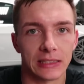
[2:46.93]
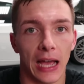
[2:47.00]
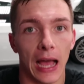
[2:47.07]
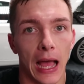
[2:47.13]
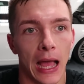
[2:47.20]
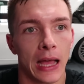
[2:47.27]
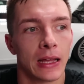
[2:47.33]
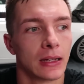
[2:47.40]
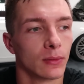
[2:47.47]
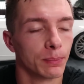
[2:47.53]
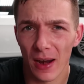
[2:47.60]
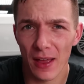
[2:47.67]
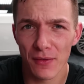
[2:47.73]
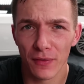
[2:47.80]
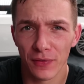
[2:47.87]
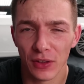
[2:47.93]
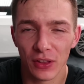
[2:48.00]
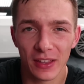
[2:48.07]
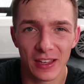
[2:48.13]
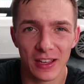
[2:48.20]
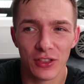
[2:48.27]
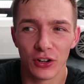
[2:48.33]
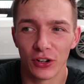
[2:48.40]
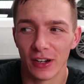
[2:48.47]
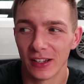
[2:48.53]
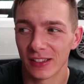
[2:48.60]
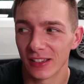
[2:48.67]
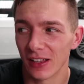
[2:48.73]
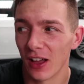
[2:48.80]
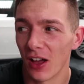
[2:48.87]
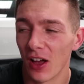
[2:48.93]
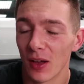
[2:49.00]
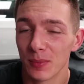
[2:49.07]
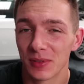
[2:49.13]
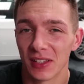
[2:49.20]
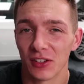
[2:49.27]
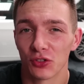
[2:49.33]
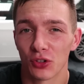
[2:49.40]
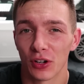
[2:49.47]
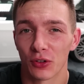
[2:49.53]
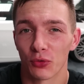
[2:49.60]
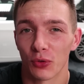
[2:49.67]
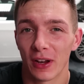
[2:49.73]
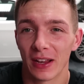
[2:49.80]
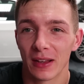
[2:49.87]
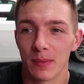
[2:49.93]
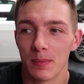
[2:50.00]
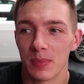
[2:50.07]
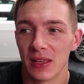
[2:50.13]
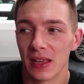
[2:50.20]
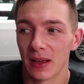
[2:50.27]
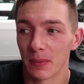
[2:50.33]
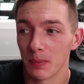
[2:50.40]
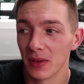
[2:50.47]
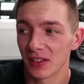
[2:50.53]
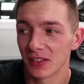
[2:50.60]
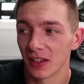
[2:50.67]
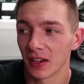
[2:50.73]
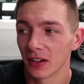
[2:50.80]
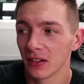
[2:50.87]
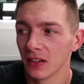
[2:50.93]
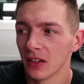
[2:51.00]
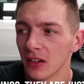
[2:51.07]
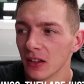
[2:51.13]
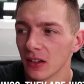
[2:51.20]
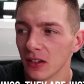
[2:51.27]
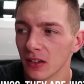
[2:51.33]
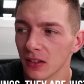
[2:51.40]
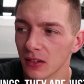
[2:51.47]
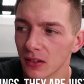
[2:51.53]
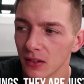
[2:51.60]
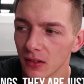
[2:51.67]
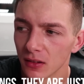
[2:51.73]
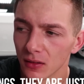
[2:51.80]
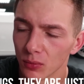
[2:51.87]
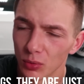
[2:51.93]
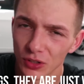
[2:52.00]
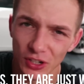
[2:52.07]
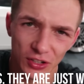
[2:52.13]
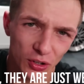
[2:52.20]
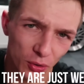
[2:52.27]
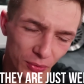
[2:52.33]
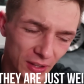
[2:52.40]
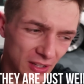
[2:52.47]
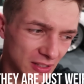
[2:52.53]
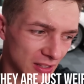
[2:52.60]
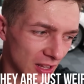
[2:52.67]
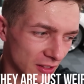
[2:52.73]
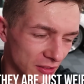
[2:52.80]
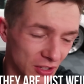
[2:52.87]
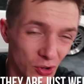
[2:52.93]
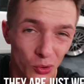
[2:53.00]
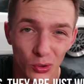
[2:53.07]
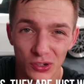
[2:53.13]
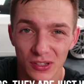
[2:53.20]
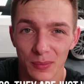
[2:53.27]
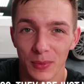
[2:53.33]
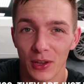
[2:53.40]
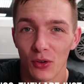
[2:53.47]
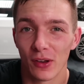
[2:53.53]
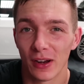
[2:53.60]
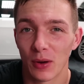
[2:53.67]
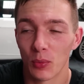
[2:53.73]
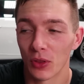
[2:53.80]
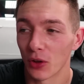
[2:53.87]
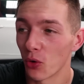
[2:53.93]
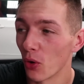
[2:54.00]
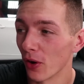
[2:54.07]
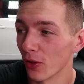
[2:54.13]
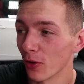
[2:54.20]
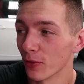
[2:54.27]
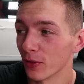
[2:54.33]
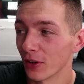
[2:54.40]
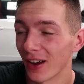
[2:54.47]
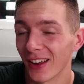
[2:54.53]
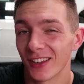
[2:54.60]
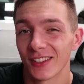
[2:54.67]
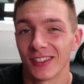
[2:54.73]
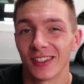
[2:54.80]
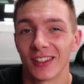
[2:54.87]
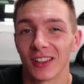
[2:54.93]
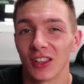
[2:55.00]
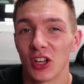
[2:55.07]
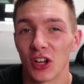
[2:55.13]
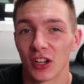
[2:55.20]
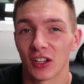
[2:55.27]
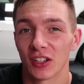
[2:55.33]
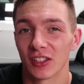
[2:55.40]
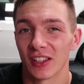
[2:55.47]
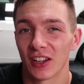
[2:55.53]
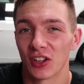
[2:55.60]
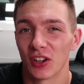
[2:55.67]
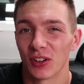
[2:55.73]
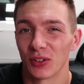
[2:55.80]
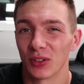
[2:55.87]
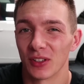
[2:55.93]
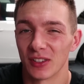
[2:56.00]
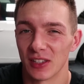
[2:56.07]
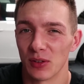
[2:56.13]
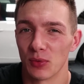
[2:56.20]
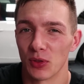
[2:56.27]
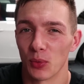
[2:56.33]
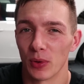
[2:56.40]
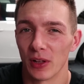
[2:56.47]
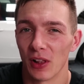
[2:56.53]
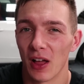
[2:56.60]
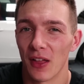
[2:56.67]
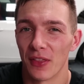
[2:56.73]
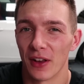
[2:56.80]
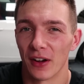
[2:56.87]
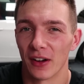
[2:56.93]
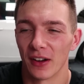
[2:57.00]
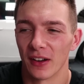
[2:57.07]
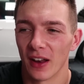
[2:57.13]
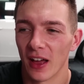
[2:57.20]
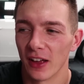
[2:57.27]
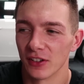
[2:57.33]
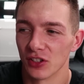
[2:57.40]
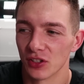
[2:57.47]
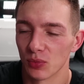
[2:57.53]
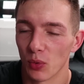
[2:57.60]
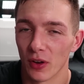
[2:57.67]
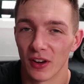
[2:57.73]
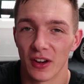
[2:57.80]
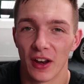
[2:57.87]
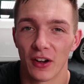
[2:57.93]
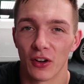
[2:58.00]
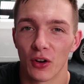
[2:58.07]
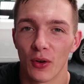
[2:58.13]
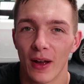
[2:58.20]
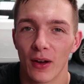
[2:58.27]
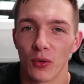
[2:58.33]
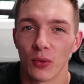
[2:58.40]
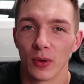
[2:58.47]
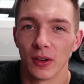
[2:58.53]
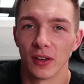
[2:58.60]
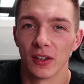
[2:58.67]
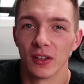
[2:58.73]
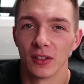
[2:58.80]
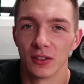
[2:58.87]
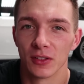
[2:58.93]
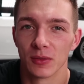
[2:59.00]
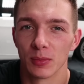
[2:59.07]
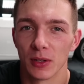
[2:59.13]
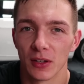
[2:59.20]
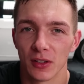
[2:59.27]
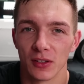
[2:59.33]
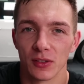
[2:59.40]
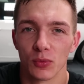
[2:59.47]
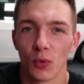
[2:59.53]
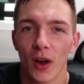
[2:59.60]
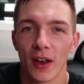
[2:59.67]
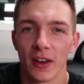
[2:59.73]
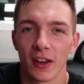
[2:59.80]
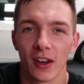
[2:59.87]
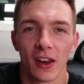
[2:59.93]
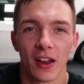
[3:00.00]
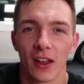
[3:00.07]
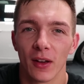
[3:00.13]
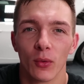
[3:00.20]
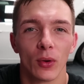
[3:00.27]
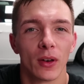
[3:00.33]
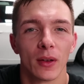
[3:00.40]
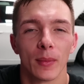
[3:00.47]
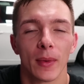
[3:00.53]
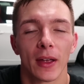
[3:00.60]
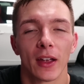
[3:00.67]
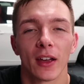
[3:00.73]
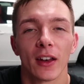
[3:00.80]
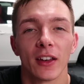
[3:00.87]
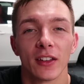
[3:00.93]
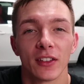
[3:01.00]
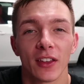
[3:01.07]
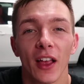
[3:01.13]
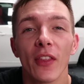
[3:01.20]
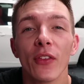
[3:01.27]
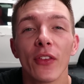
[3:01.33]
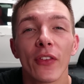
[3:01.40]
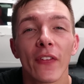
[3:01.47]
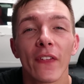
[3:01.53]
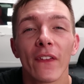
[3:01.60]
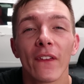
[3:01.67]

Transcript: Bah. But I have a feeling either it's a hub-centric ring being missing, which I don't think is likely, or something going on with a coilover. I just need to look, because I couldn't really see with the wheel on there, and I just want to narrow out what it is, because widening it wouldn't make any sense.